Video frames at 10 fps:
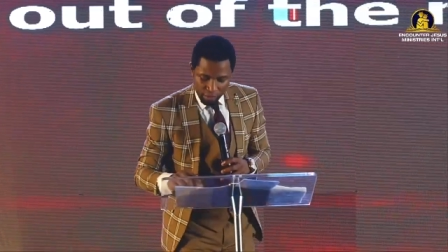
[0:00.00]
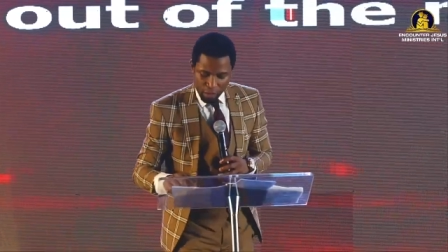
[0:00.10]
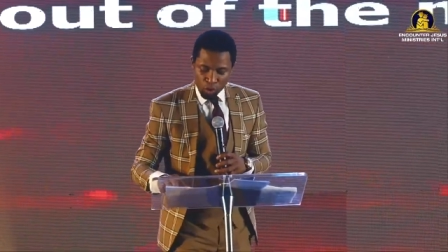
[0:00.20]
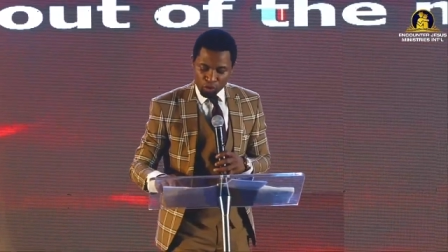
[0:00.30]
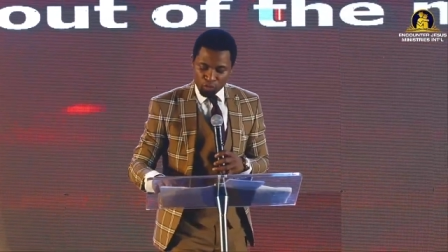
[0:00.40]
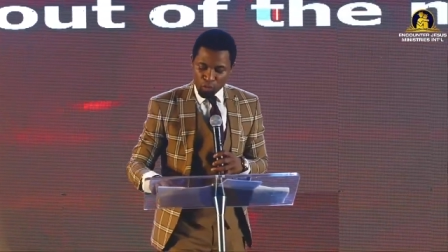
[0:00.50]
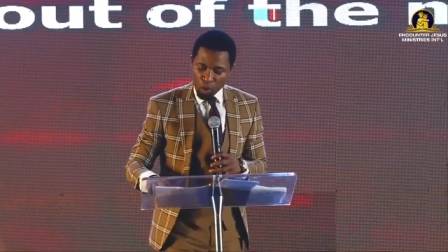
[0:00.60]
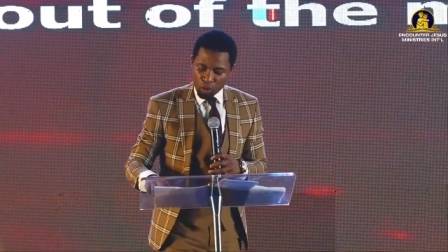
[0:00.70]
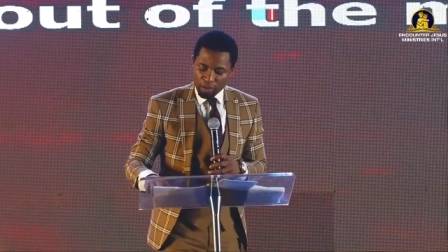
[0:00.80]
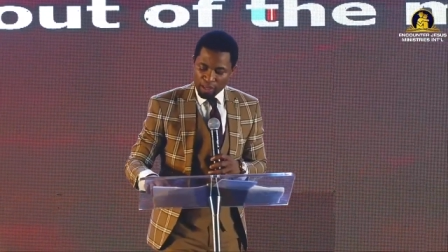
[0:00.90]
the word of
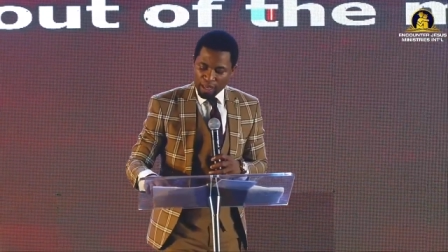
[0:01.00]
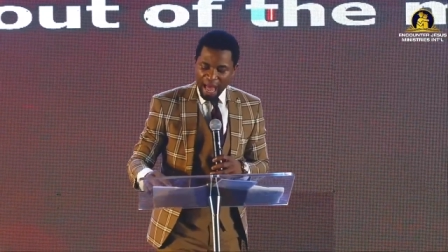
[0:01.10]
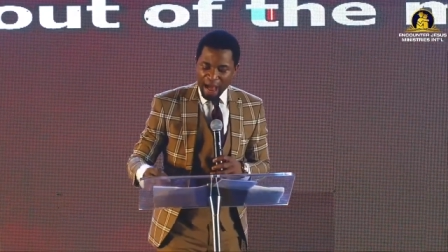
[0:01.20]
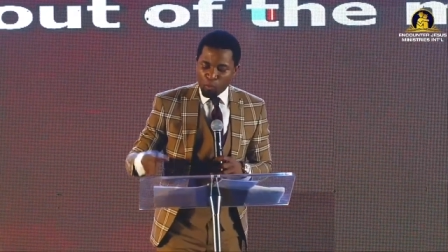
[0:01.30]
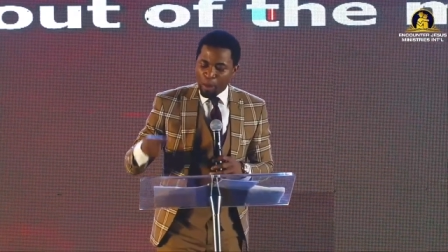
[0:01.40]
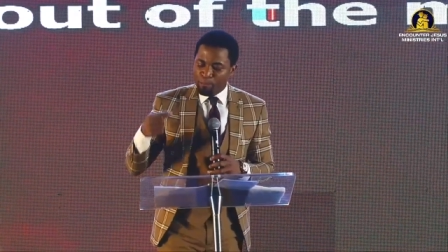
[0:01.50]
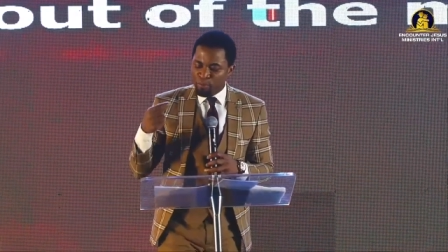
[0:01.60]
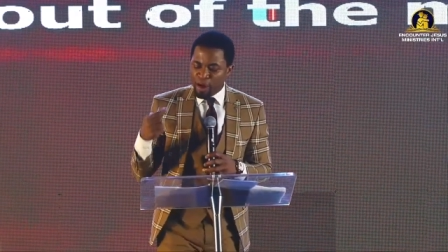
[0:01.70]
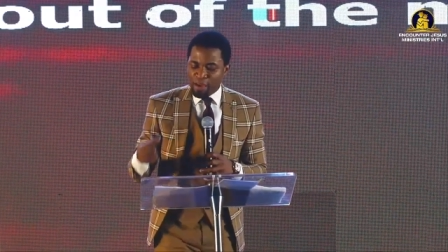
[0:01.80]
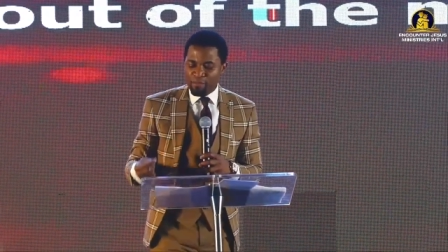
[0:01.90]
God our
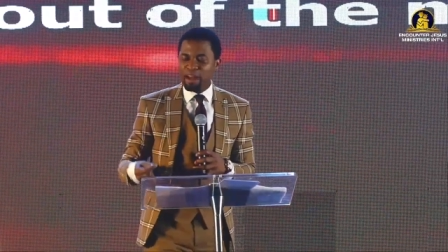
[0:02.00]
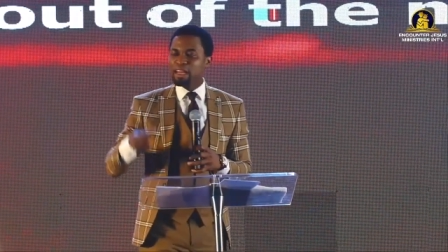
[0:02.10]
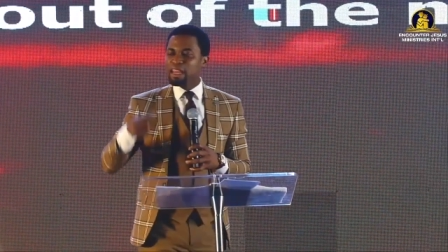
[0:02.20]
primary